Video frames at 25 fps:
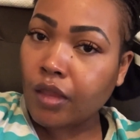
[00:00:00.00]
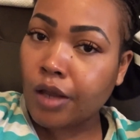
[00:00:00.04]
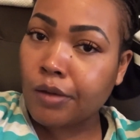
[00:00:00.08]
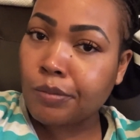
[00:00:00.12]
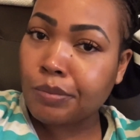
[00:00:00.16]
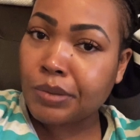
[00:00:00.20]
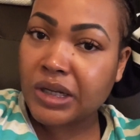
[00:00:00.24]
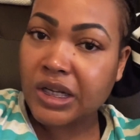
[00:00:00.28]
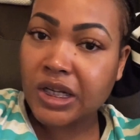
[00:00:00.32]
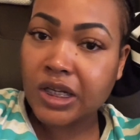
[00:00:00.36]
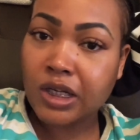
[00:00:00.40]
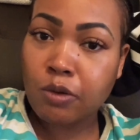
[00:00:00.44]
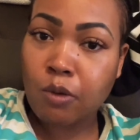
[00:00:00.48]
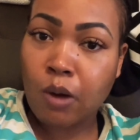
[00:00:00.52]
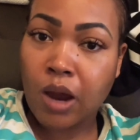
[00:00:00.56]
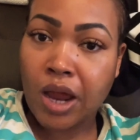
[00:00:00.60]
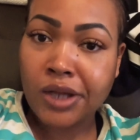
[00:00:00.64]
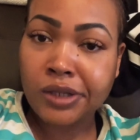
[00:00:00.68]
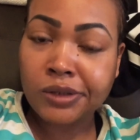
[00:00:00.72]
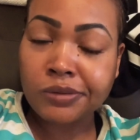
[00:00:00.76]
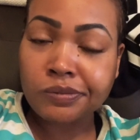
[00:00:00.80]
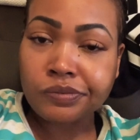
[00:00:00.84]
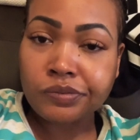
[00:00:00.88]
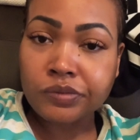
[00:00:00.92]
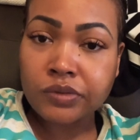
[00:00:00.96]
But
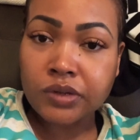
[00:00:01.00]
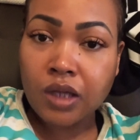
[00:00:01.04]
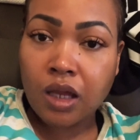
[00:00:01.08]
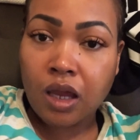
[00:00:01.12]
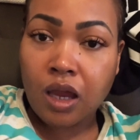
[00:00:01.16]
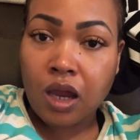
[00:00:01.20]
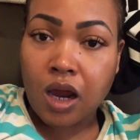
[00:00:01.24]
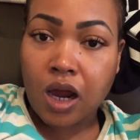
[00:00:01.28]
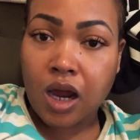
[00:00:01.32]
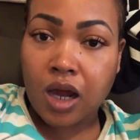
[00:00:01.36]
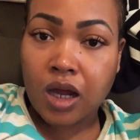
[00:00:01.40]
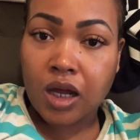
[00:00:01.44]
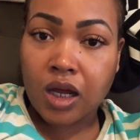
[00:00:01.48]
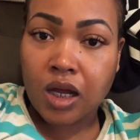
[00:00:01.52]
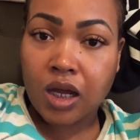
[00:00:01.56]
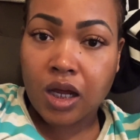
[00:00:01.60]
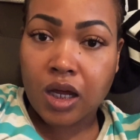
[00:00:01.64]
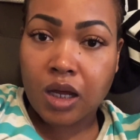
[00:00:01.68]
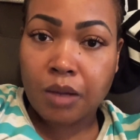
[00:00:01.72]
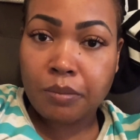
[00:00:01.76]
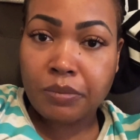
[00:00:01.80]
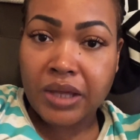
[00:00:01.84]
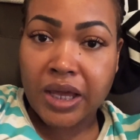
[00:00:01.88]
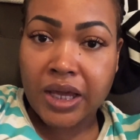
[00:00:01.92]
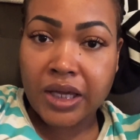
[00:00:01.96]
anyway,
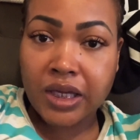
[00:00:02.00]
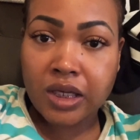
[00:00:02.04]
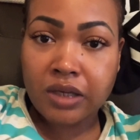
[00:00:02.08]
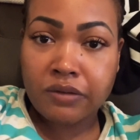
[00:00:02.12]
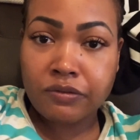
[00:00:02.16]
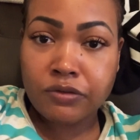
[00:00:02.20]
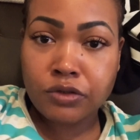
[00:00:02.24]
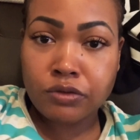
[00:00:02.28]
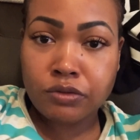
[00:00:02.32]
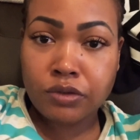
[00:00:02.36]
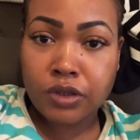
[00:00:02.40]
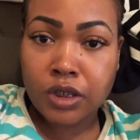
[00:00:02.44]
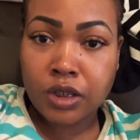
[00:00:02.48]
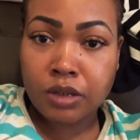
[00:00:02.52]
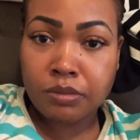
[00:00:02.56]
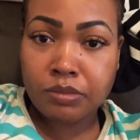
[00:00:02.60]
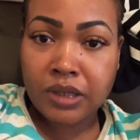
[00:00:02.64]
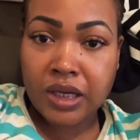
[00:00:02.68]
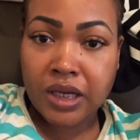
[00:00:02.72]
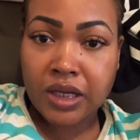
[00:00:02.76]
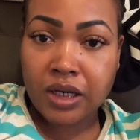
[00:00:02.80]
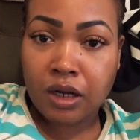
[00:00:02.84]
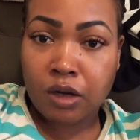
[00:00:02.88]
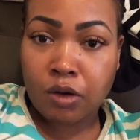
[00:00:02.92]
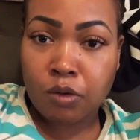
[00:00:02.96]
that gives you the
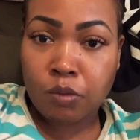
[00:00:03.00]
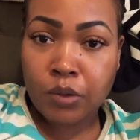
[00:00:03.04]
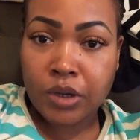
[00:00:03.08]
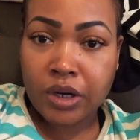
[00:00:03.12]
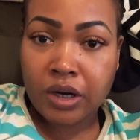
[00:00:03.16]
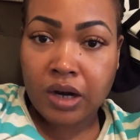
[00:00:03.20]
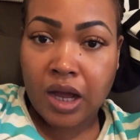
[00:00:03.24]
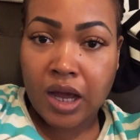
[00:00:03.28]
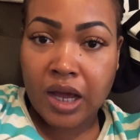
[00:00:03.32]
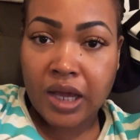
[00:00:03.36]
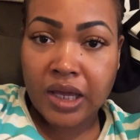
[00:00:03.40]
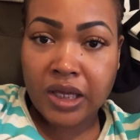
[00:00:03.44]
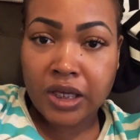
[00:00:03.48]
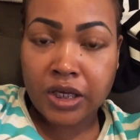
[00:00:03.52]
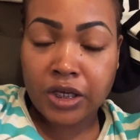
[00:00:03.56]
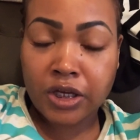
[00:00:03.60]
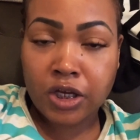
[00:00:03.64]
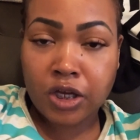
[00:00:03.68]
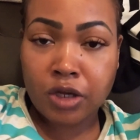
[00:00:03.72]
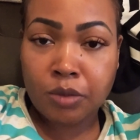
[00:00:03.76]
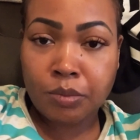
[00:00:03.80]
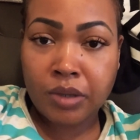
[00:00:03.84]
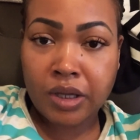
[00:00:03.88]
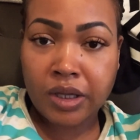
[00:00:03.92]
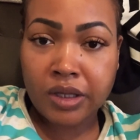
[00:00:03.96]
update on where I
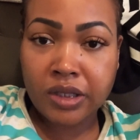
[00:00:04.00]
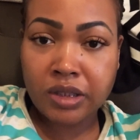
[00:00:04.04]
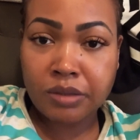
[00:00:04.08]
am.